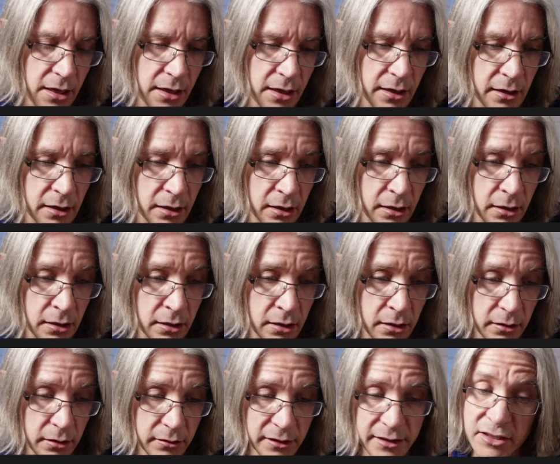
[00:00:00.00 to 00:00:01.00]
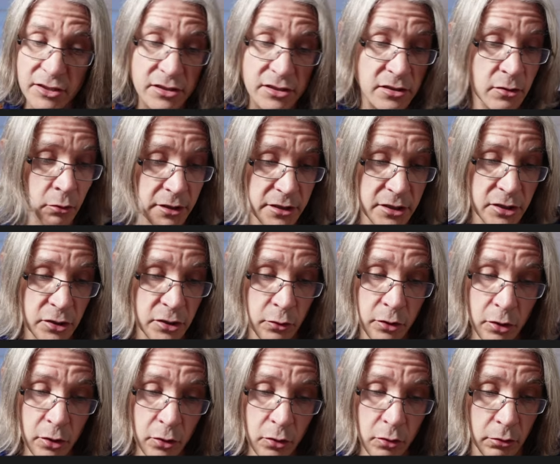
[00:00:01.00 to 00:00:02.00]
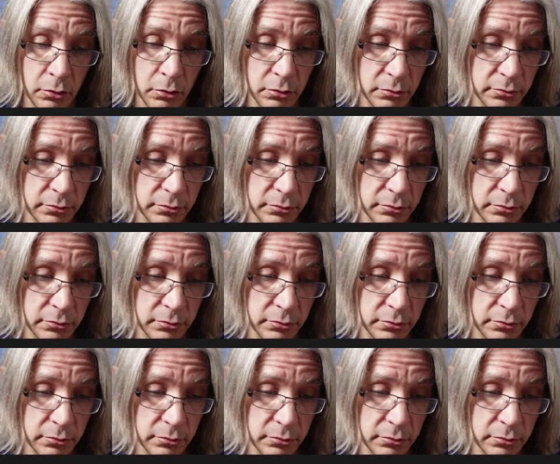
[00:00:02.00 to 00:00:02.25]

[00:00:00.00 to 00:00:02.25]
Let's just call it to Google.